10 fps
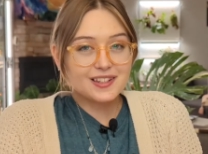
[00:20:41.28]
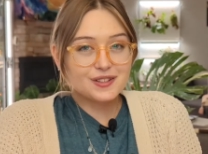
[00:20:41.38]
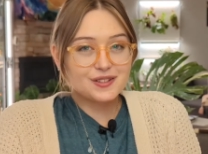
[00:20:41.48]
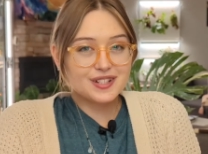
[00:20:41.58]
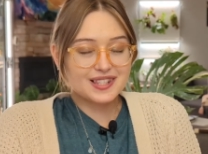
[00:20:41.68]

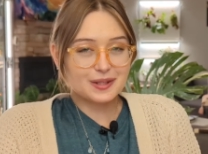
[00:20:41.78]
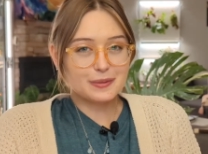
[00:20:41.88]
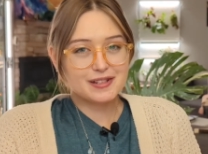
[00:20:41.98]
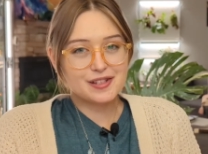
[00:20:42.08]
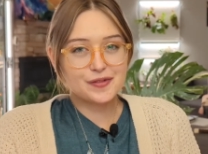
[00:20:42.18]
you so
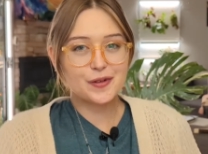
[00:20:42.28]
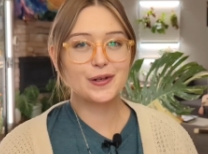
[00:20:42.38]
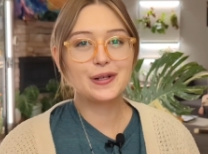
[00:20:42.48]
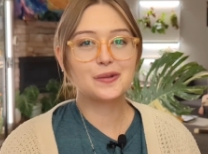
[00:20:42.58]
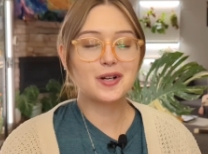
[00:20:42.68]
much
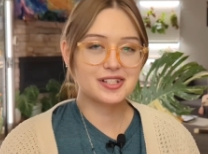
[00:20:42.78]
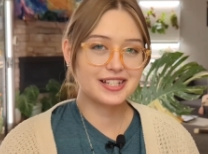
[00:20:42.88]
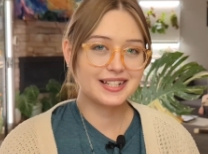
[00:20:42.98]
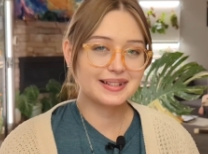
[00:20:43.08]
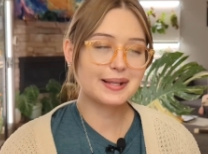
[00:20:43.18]
for
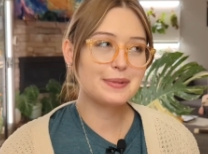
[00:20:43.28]
watching.